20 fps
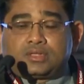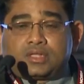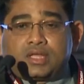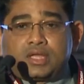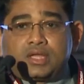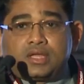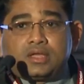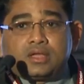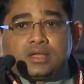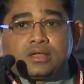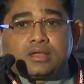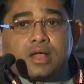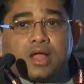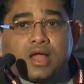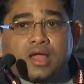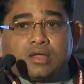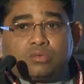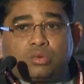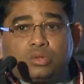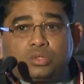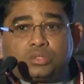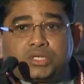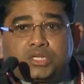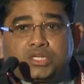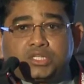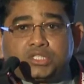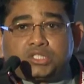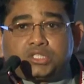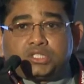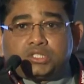the high
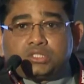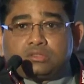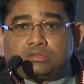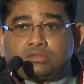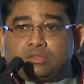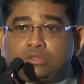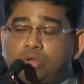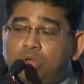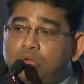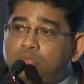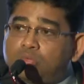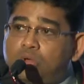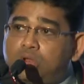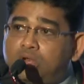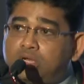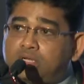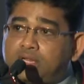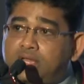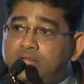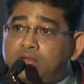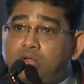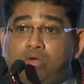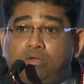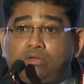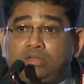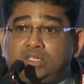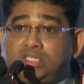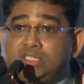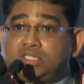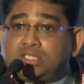voltage, non-volatile,
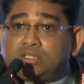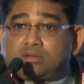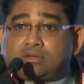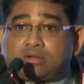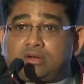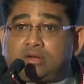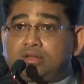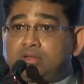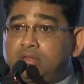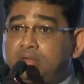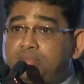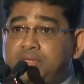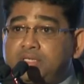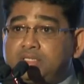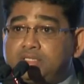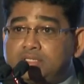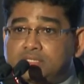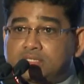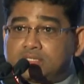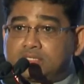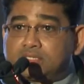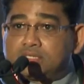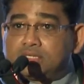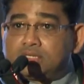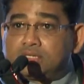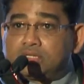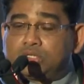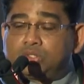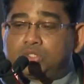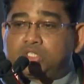all these are critical pieces.
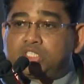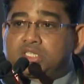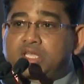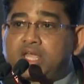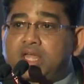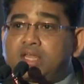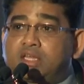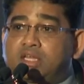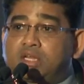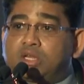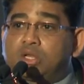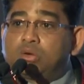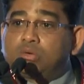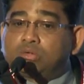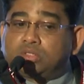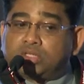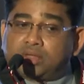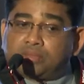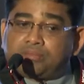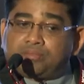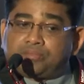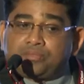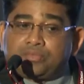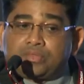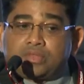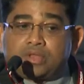You just can't ignore them.